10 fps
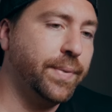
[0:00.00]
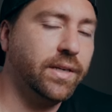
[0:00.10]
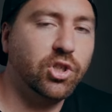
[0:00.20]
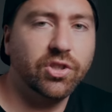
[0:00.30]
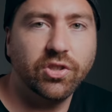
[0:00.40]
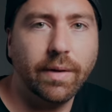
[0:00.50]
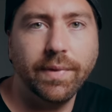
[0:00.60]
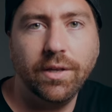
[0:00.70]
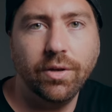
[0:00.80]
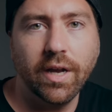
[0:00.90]
but it's just
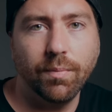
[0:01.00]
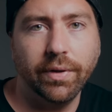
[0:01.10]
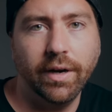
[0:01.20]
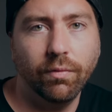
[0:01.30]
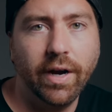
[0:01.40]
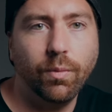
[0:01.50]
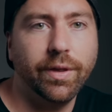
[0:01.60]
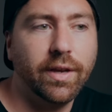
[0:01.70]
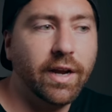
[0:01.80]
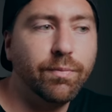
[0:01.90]
something you gotta play around
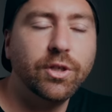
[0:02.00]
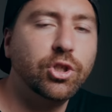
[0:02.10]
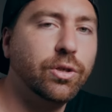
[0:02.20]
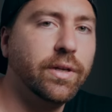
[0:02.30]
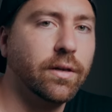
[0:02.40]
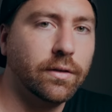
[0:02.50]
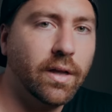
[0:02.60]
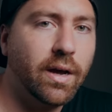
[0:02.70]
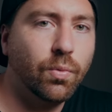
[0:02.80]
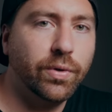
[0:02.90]
with. And I've been shooting a
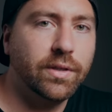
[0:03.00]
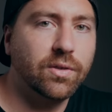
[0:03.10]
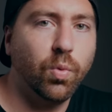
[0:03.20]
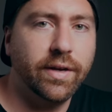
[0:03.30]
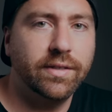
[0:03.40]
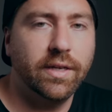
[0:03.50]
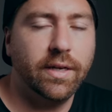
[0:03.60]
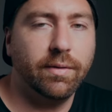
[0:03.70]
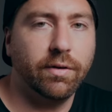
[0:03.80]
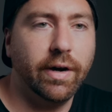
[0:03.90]
lot with this wide
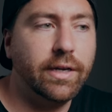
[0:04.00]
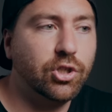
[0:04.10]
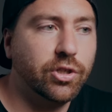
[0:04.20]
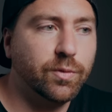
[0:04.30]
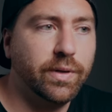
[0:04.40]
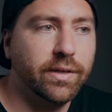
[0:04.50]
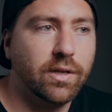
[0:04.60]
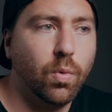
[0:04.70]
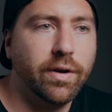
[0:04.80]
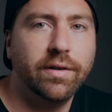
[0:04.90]
dynamic range just because I
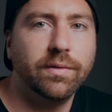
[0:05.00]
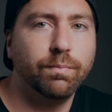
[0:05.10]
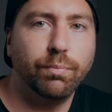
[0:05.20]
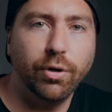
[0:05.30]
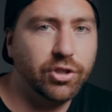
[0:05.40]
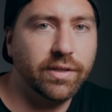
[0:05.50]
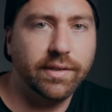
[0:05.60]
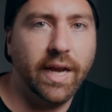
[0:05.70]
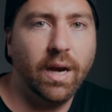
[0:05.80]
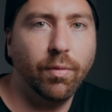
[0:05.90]
wanted to push this
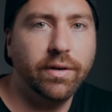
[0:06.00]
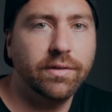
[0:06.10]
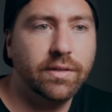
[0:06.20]
camera and